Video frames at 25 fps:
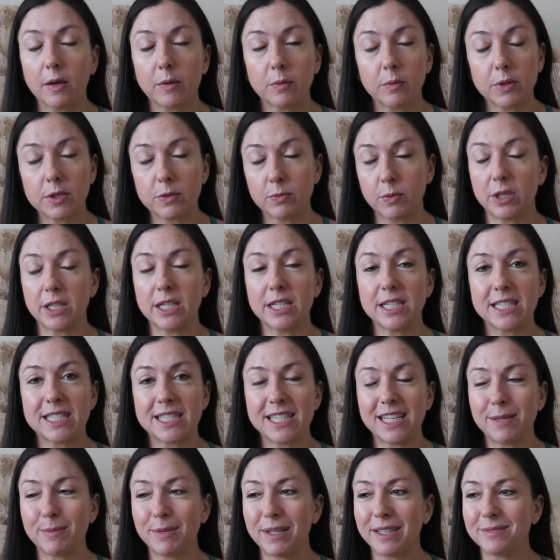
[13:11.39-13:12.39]
was willing to
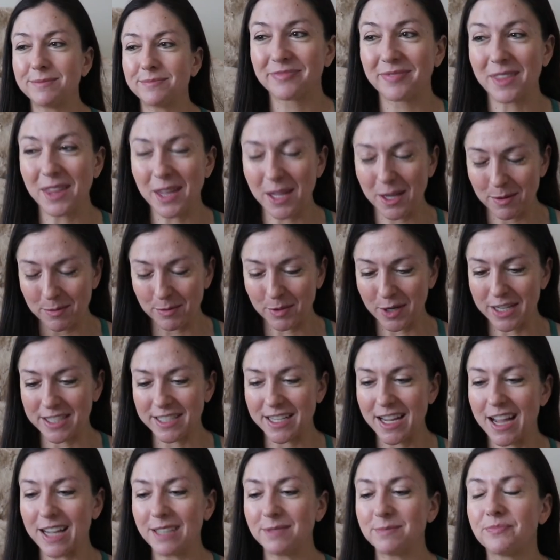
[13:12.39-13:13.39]
see me. Praise
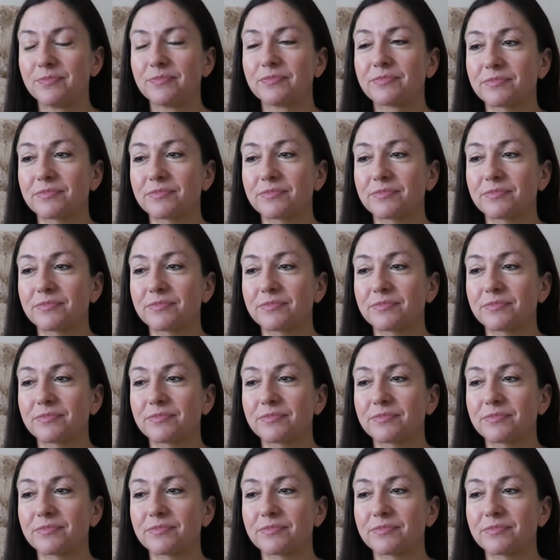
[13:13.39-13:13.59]
God